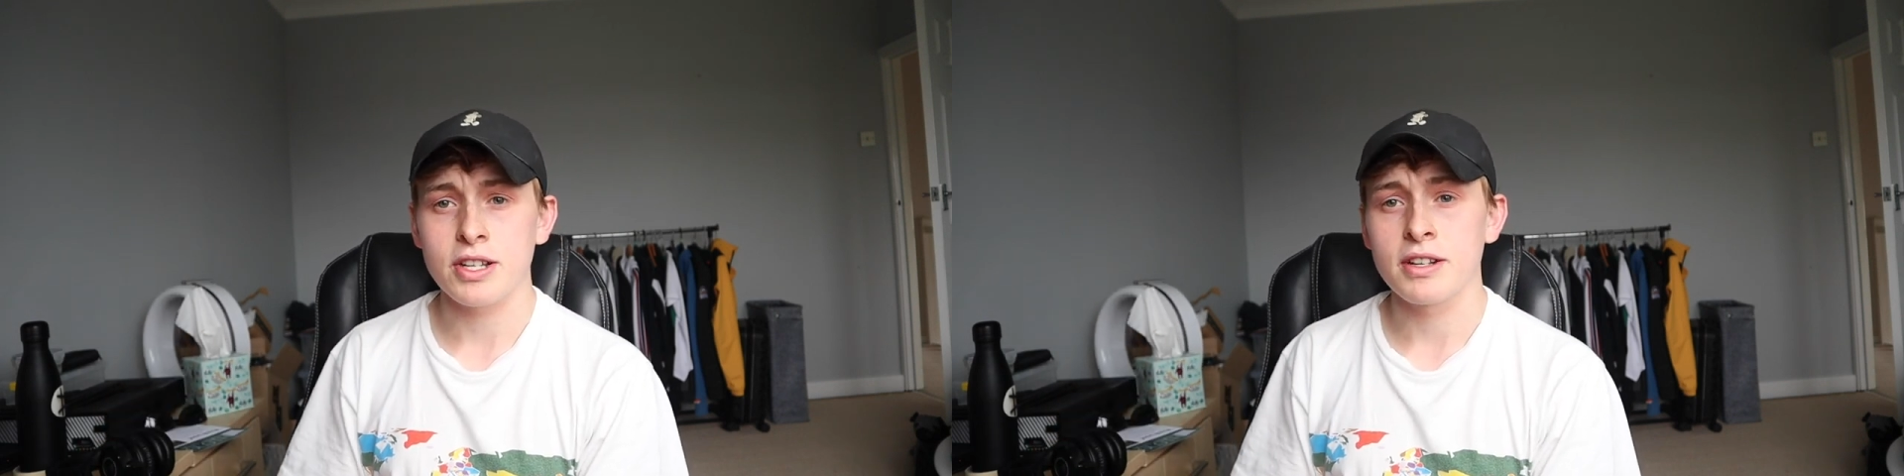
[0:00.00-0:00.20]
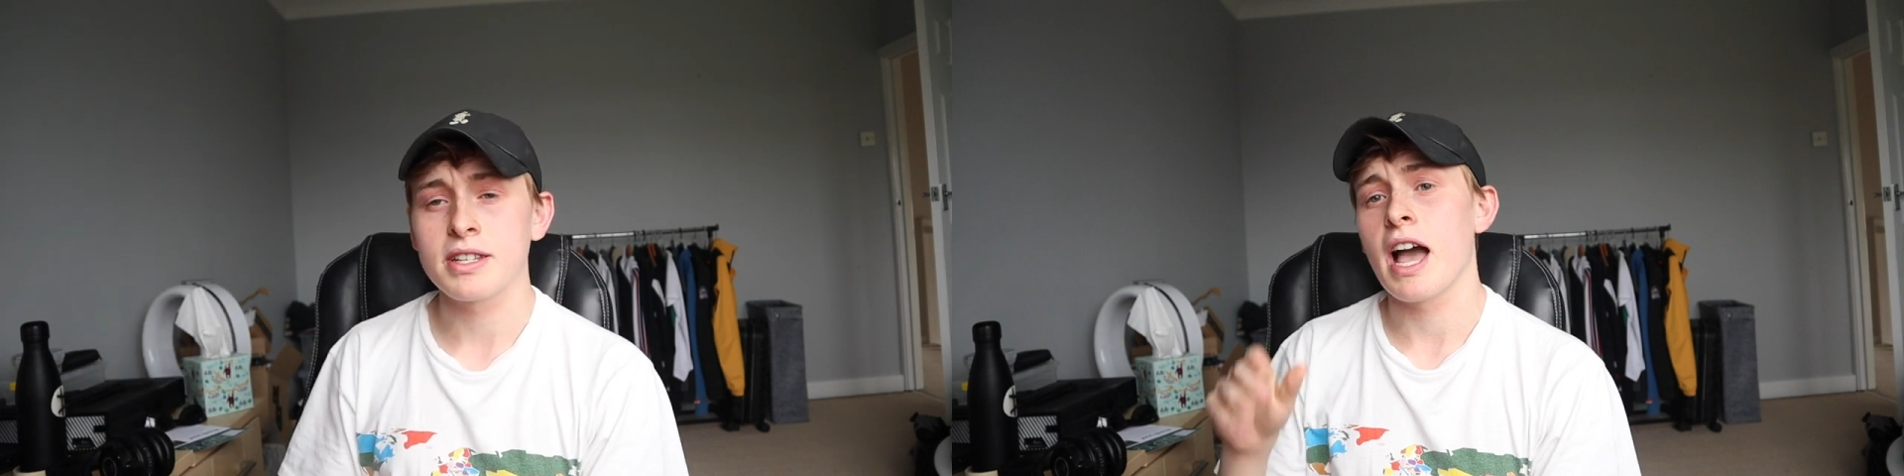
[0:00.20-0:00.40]

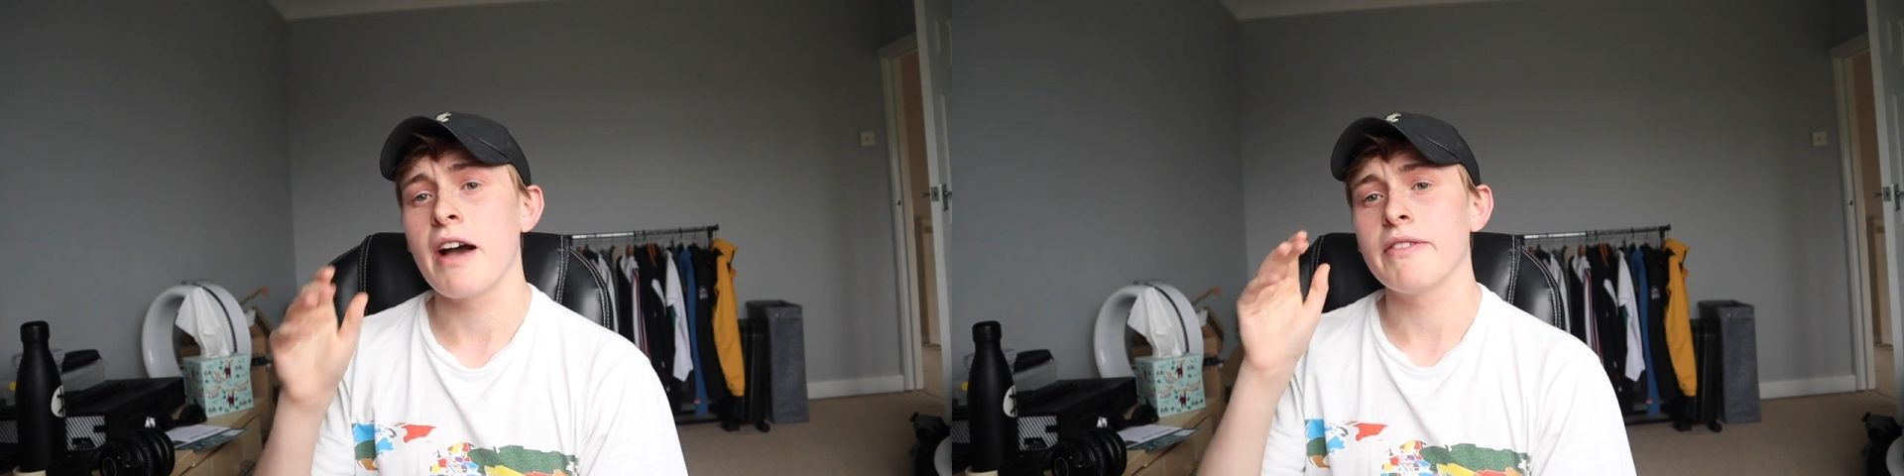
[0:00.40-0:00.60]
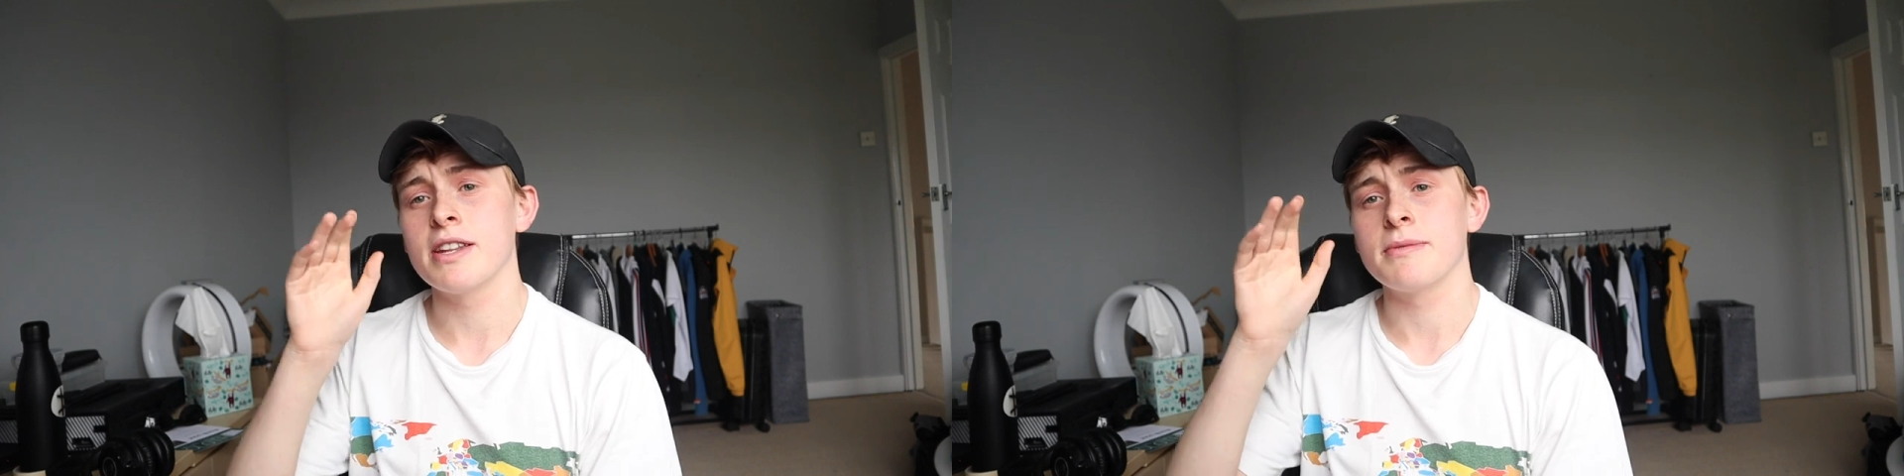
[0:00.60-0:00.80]
I'd say
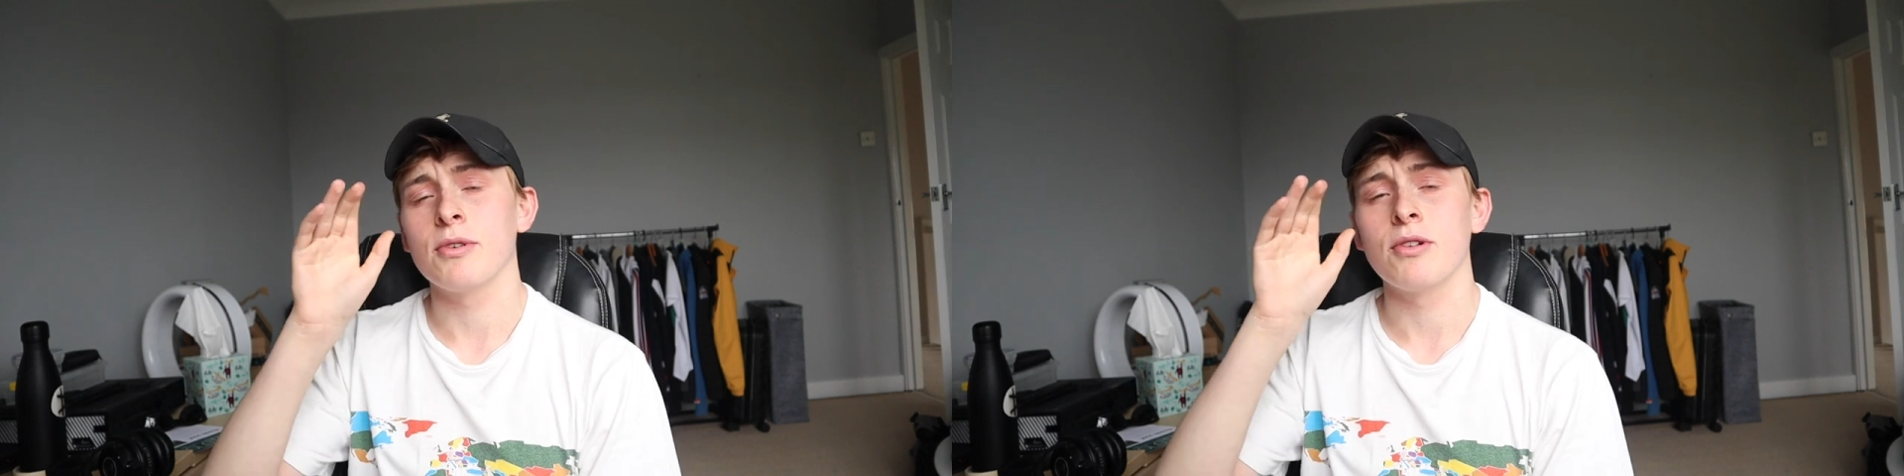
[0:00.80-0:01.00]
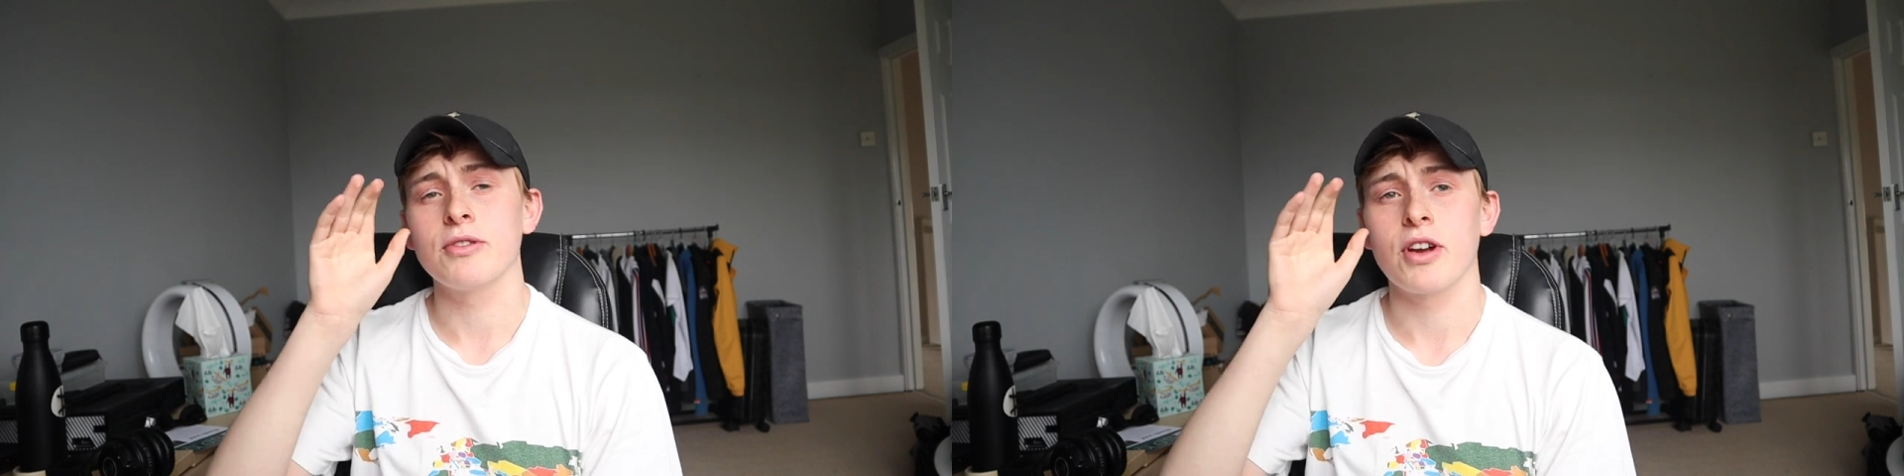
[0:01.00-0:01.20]
Avid is
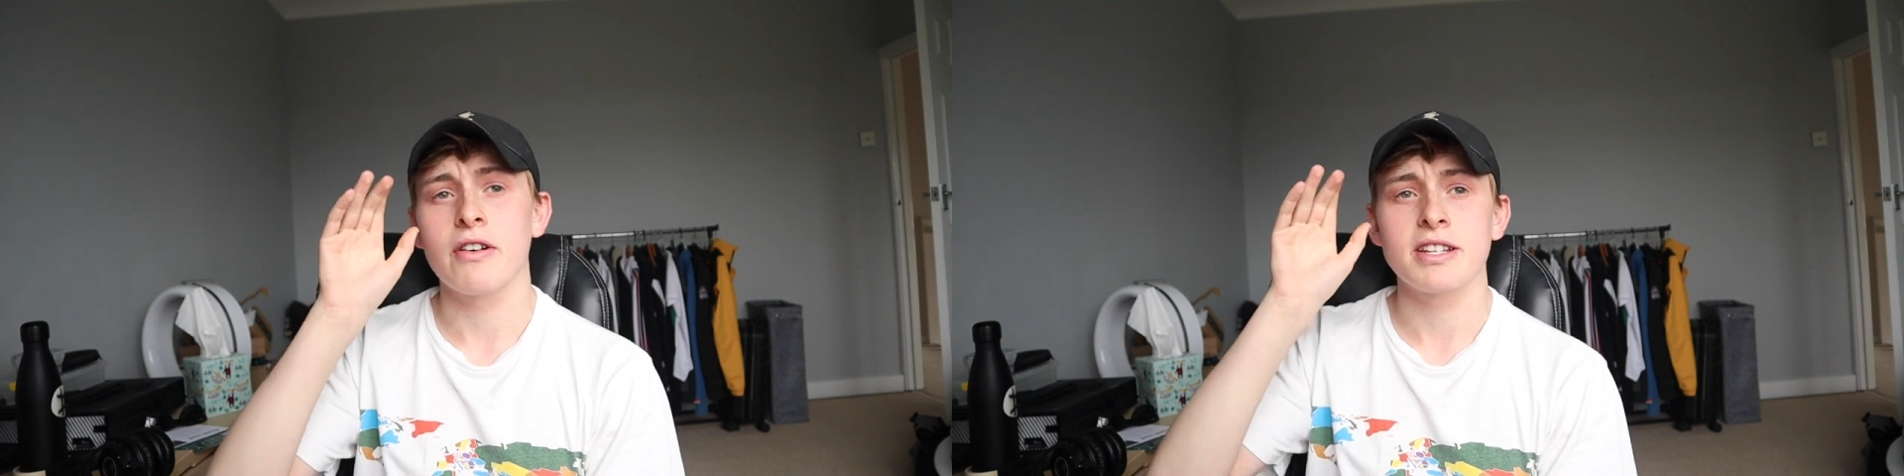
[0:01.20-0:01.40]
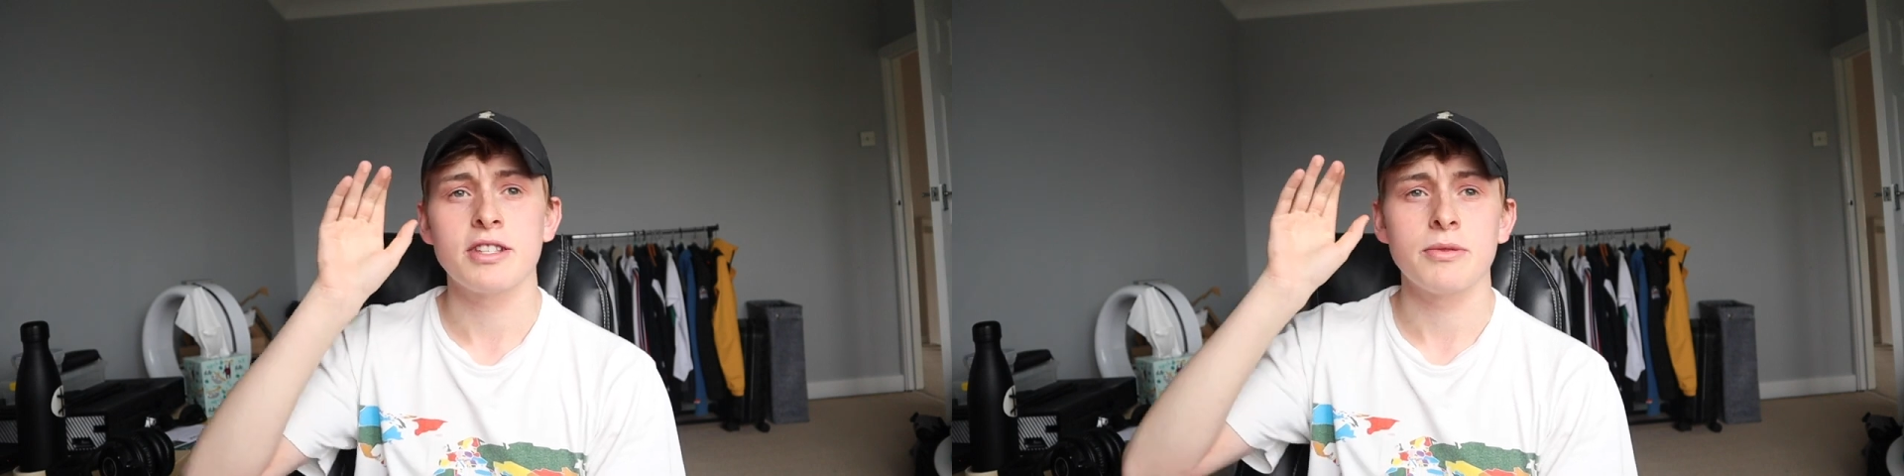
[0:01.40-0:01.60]
more
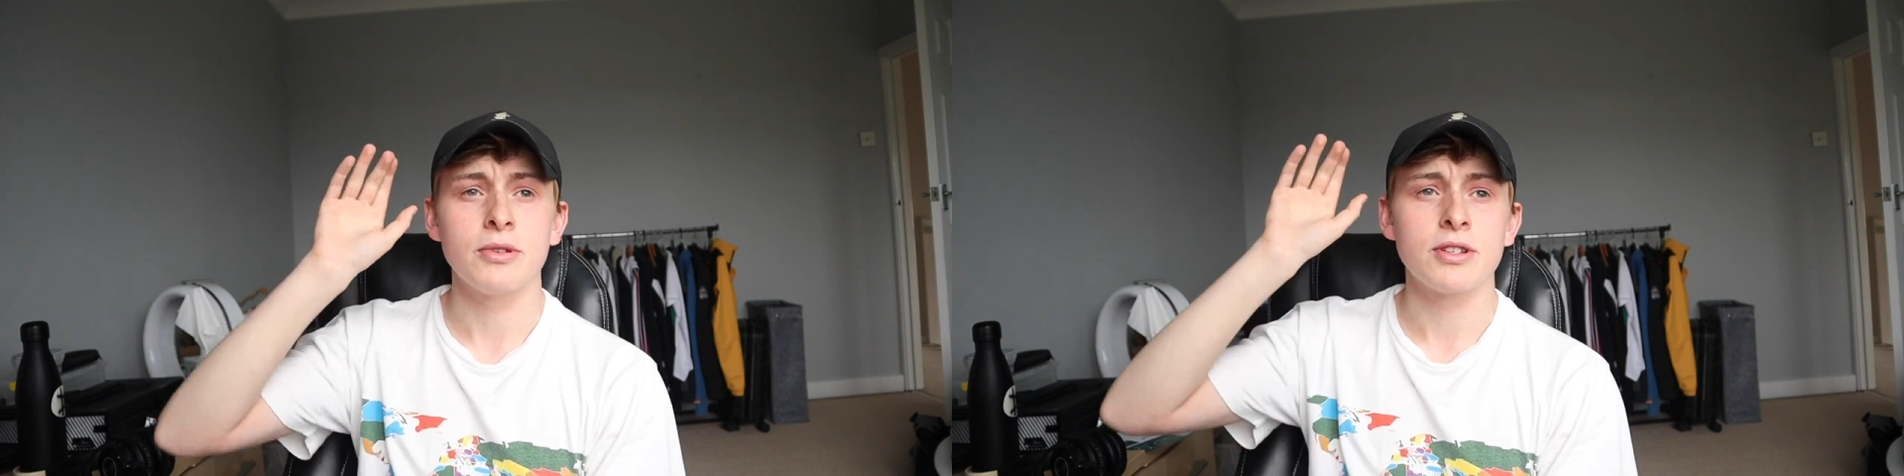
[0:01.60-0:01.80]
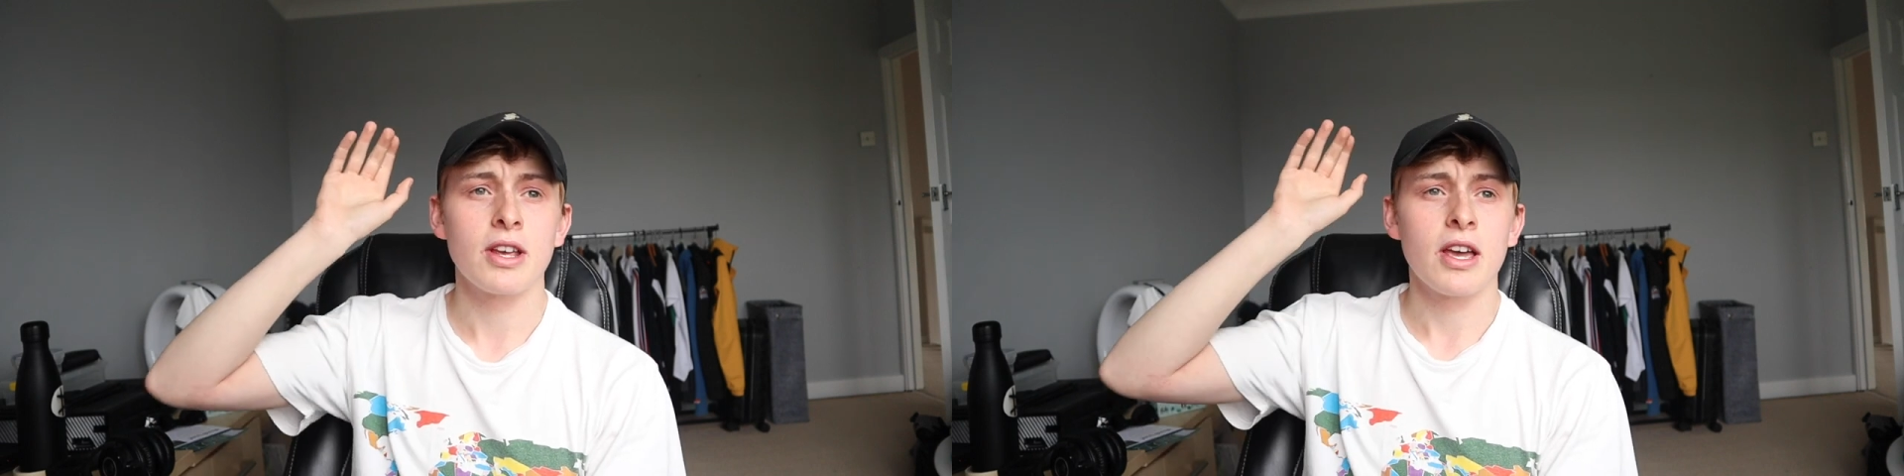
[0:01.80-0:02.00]
directed
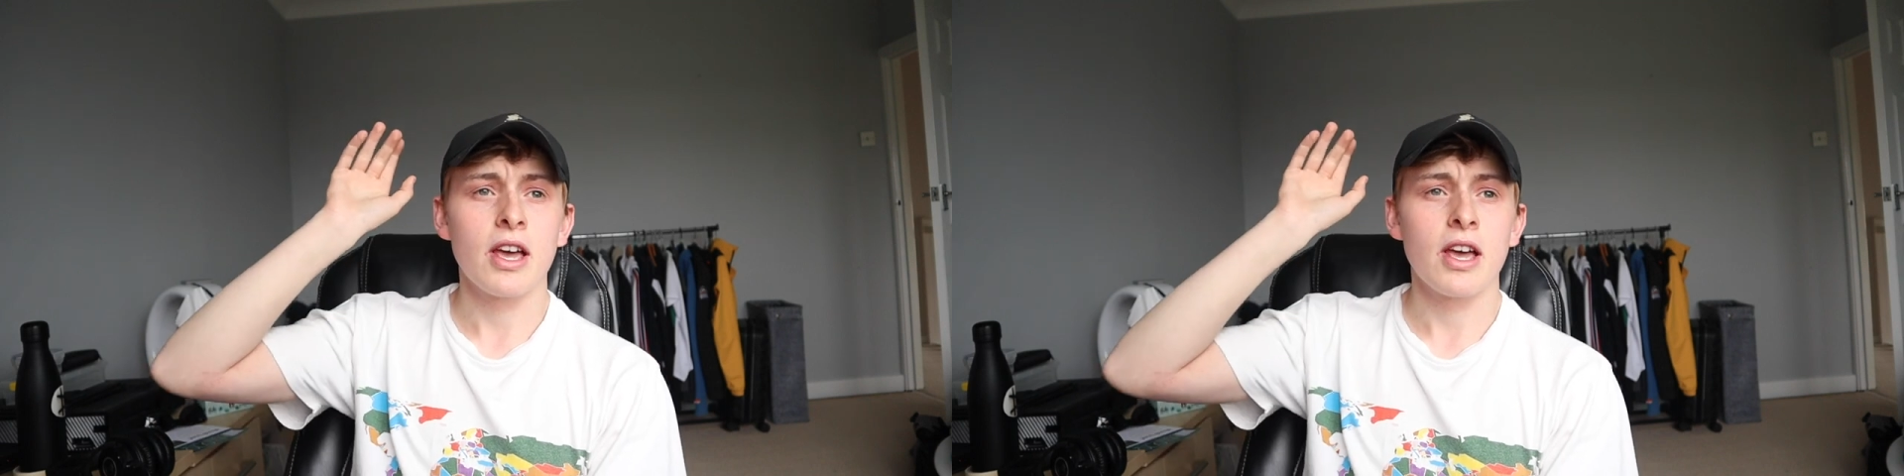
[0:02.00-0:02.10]
towards